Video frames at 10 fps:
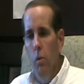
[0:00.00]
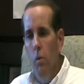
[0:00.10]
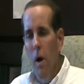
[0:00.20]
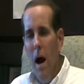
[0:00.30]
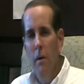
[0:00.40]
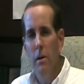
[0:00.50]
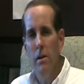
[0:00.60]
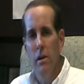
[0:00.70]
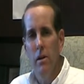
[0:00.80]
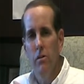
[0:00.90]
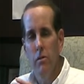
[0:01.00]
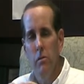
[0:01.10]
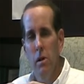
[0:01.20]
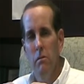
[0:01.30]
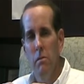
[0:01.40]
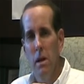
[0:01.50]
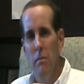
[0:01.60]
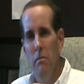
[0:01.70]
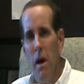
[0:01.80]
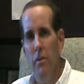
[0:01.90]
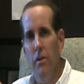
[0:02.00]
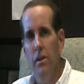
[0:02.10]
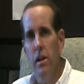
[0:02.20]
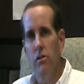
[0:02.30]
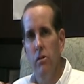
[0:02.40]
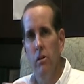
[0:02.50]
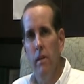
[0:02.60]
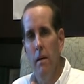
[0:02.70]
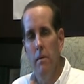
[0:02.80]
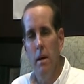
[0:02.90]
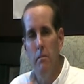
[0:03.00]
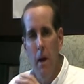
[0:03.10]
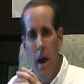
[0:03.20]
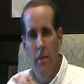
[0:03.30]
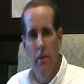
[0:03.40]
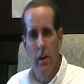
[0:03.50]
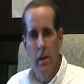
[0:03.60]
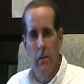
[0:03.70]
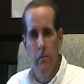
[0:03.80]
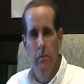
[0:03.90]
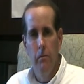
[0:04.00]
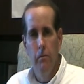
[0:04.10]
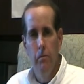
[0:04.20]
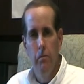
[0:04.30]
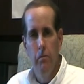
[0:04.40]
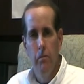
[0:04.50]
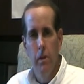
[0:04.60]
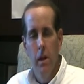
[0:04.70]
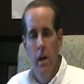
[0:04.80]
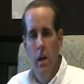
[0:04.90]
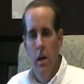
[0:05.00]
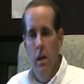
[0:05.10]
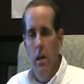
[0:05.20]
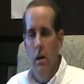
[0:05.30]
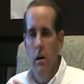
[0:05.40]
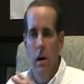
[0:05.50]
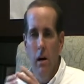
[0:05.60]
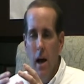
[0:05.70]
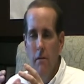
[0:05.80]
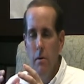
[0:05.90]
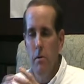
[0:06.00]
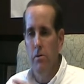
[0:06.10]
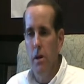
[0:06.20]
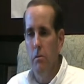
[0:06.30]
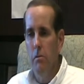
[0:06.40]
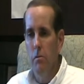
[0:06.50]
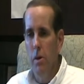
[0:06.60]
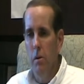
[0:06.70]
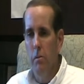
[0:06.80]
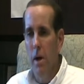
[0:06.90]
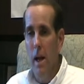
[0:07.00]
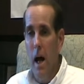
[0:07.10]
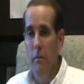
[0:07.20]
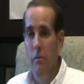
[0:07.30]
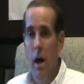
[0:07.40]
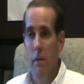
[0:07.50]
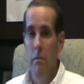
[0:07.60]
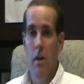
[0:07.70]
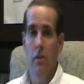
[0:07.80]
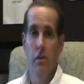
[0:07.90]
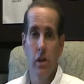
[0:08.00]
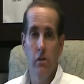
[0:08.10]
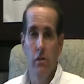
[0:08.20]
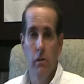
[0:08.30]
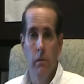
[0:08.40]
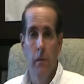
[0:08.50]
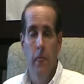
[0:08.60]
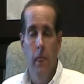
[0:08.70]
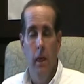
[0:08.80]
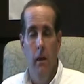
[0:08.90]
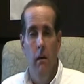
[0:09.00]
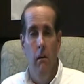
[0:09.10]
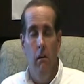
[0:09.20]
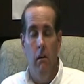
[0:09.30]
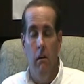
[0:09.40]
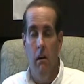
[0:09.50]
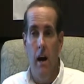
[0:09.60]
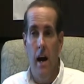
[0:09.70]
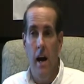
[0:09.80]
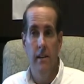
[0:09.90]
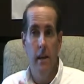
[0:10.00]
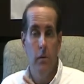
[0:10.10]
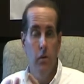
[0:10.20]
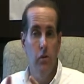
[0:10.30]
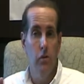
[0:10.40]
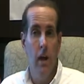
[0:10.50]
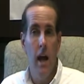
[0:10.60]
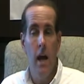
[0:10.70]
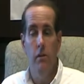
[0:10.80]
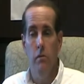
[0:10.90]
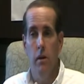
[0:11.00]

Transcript: Why would someone be a method teacher and that be a bad thing? I have people say, Brad, I'm not a method teacher. I take what the student has and